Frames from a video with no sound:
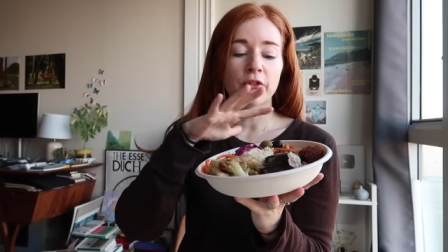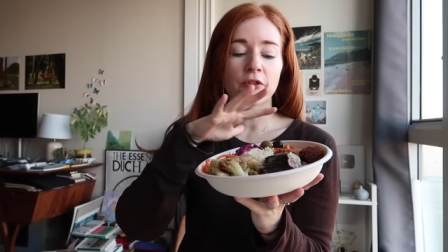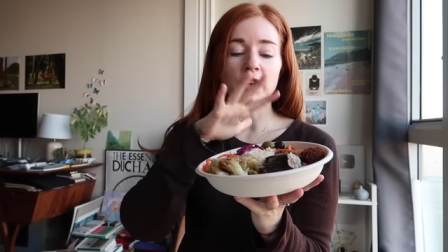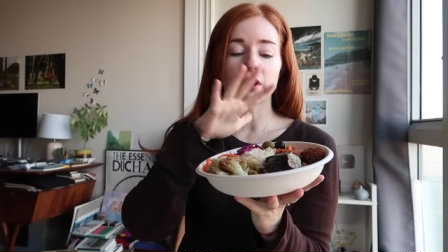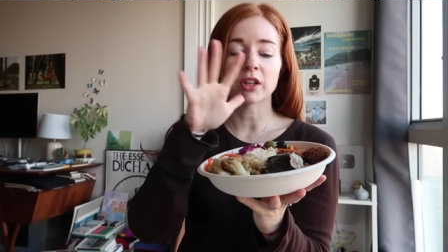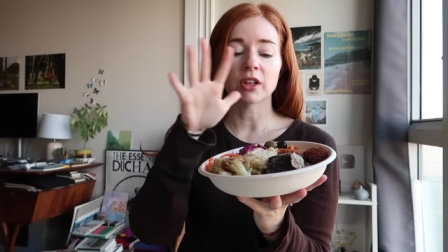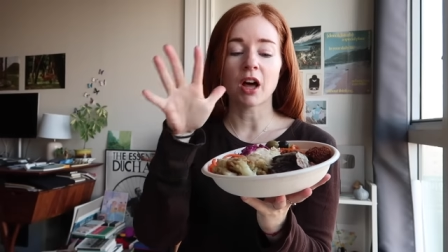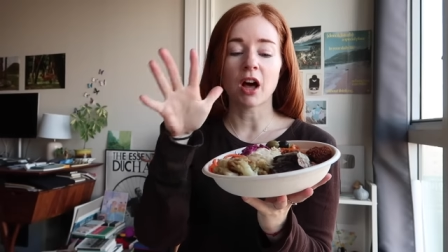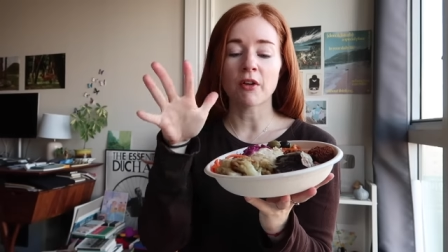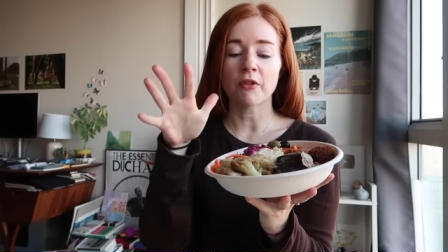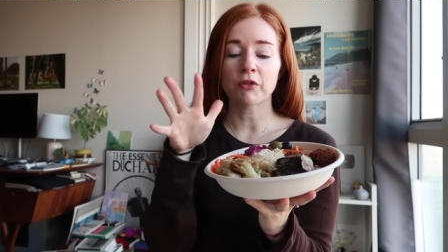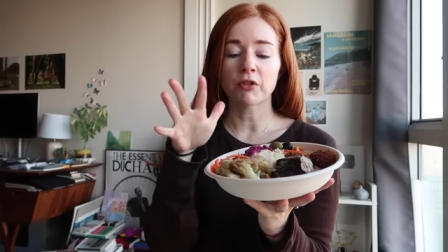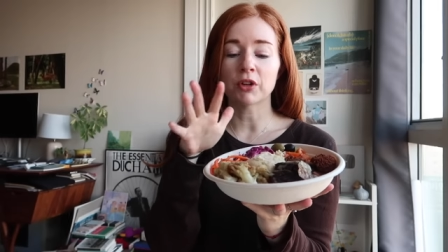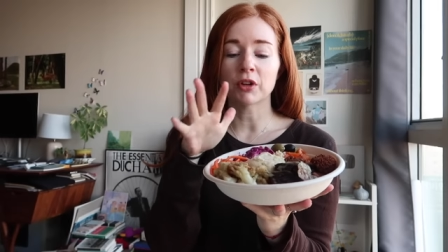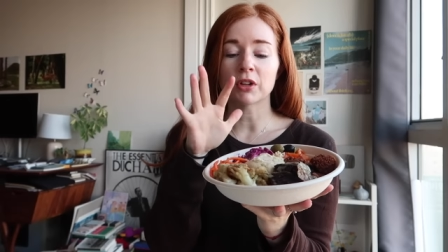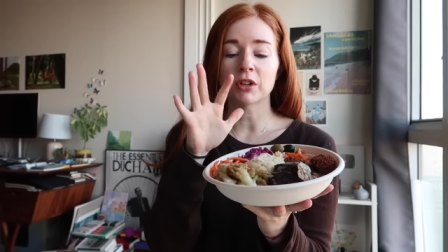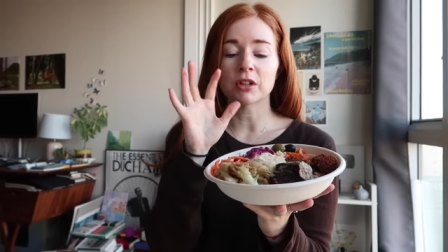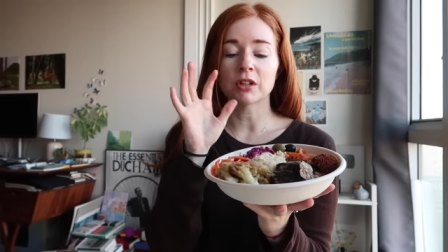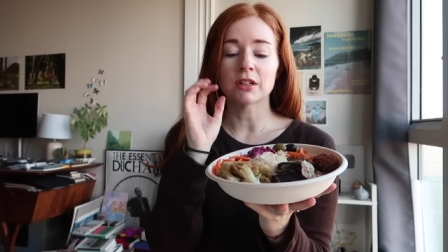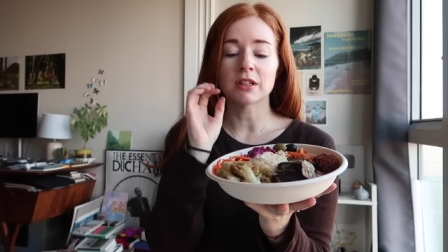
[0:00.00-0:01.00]

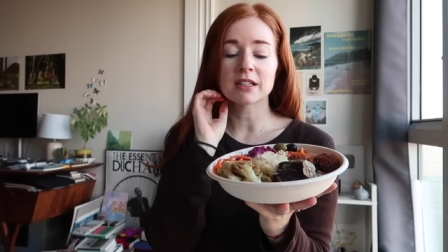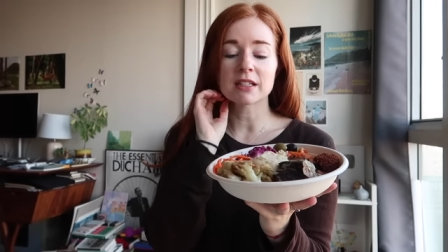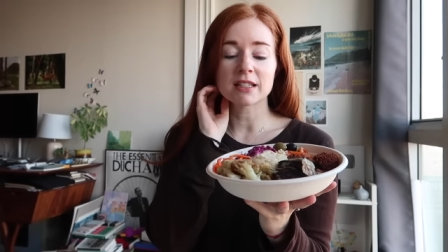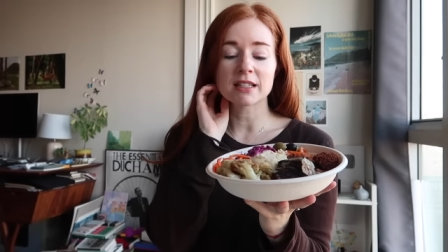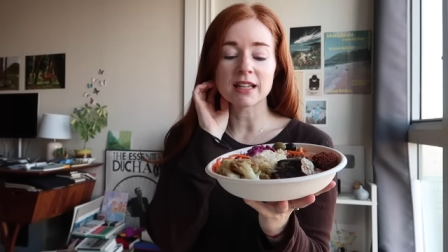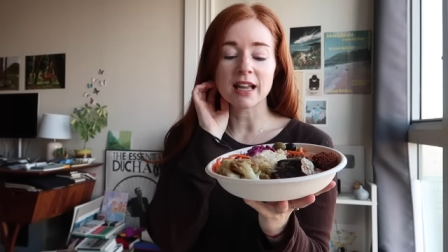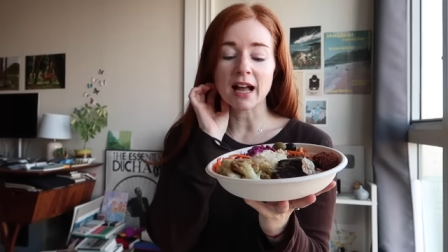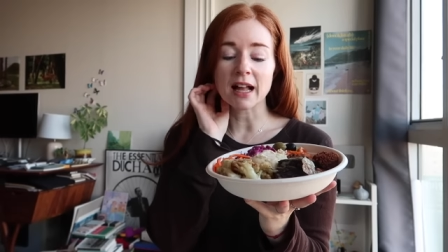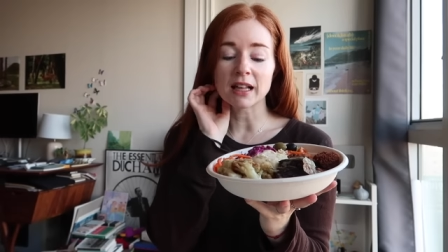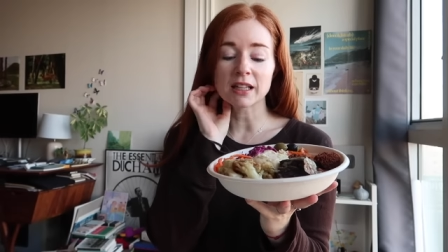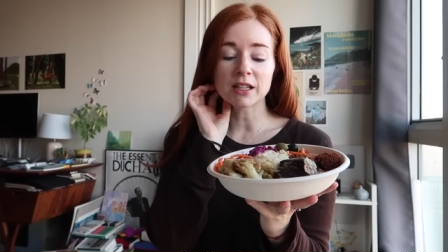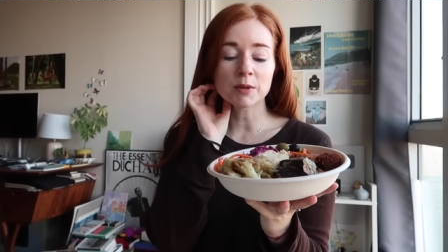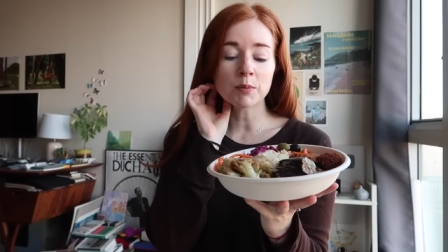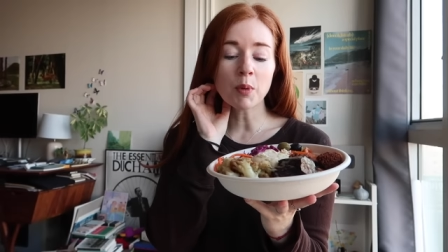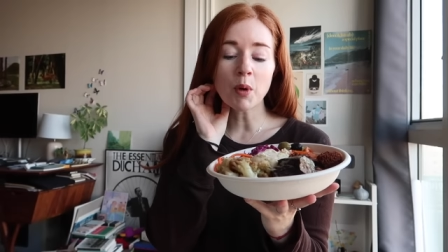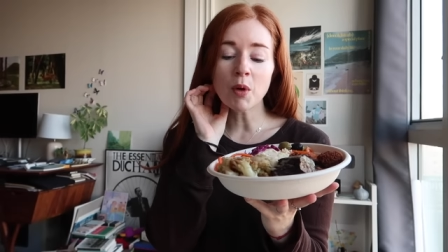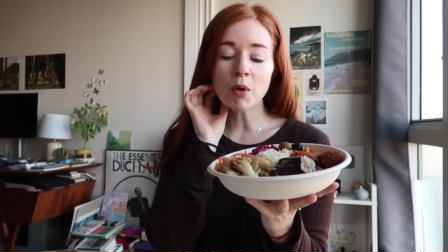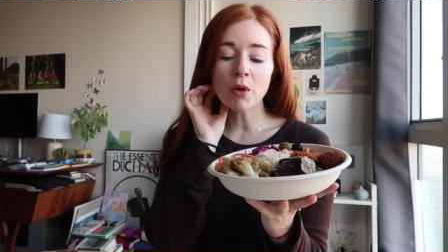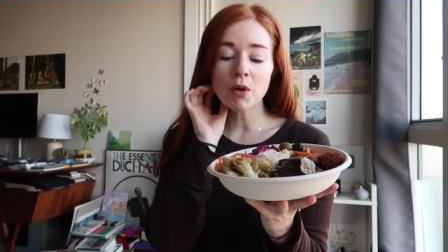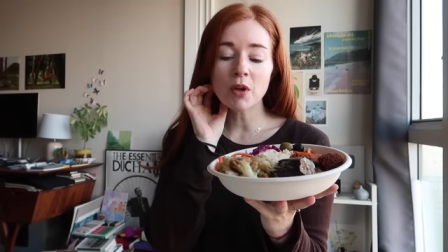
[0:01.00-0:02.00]
falafel salad
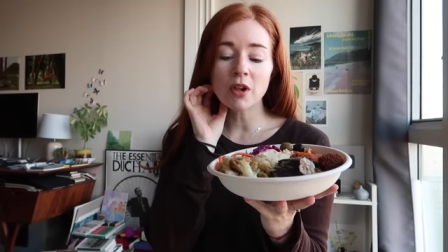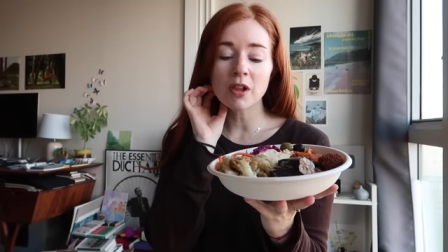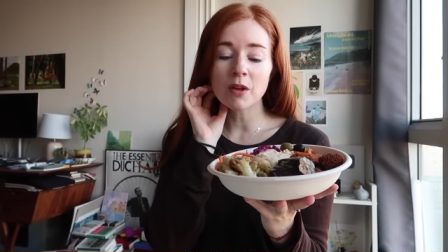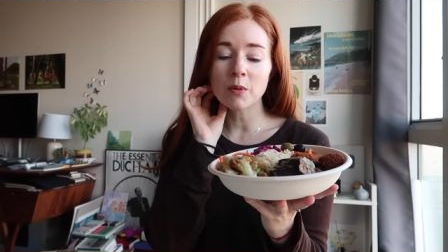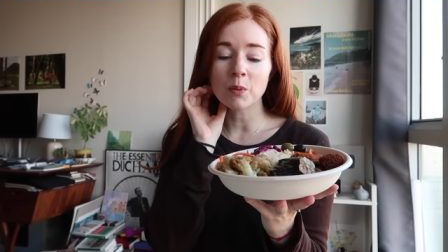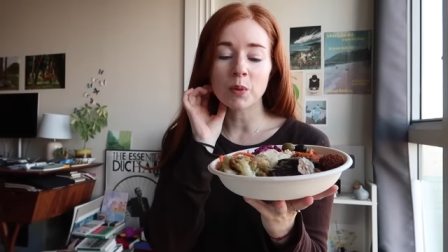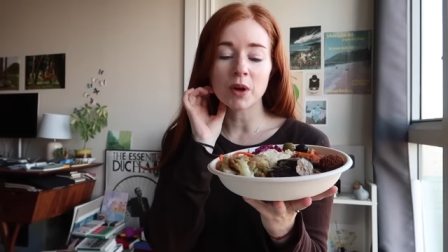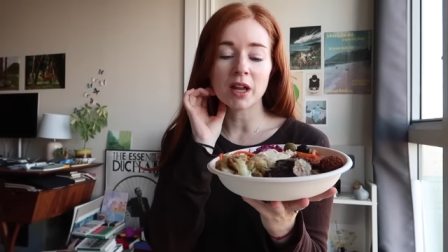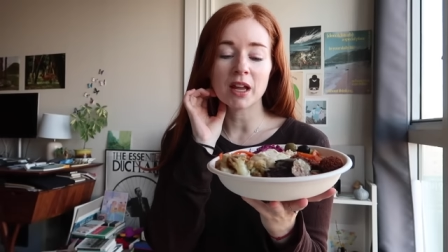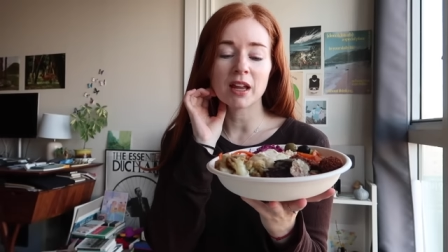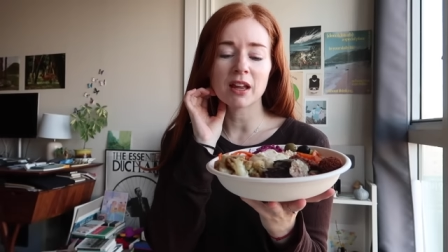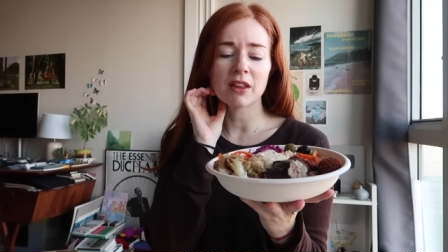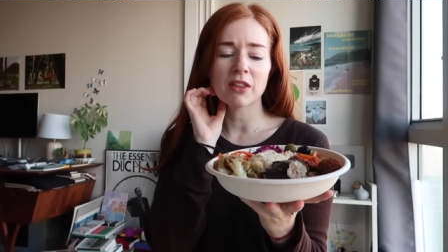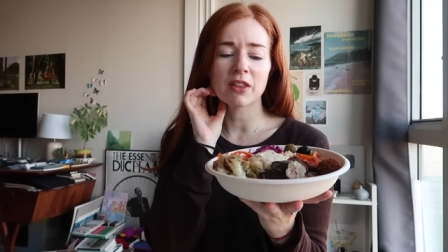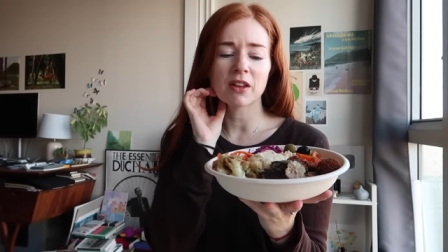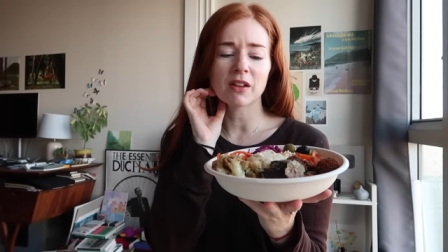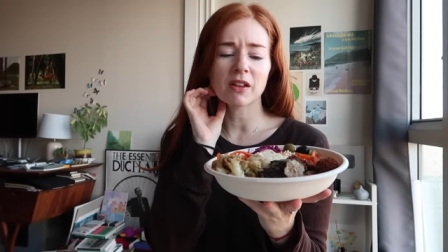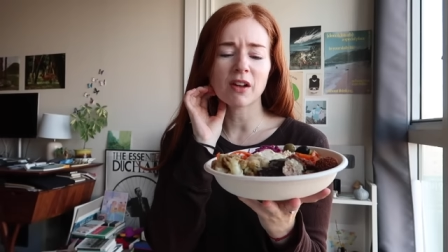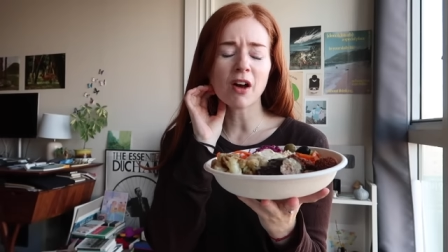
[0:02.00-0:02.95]
bowl with